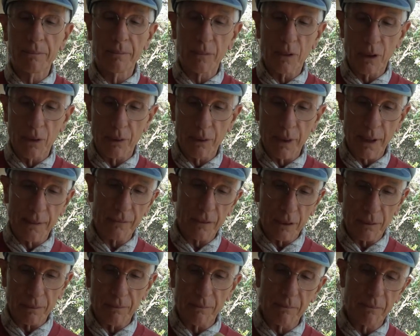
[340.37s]
You don't have
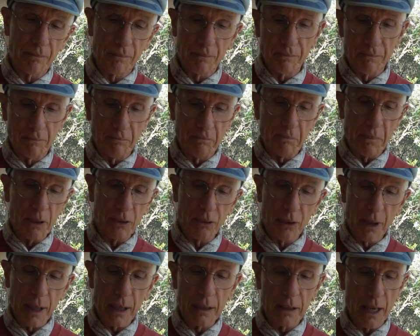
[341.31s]
to bend
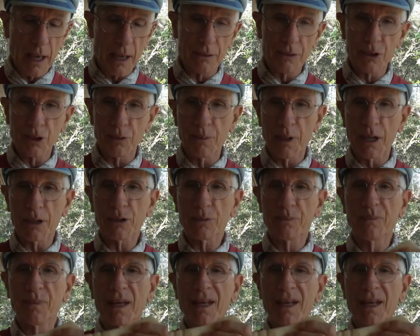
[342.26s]
your hand down so much.